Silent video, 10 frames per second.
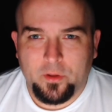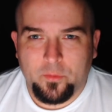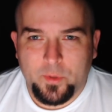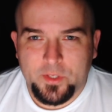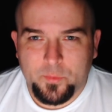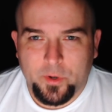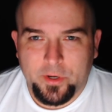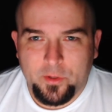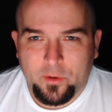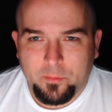You know, the ones
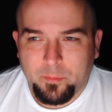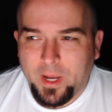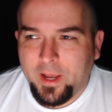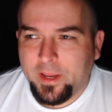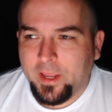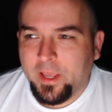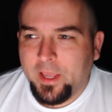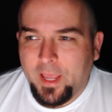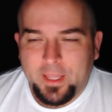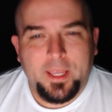where you can buy
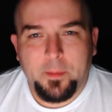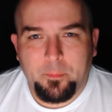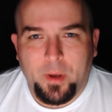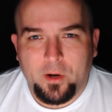a hip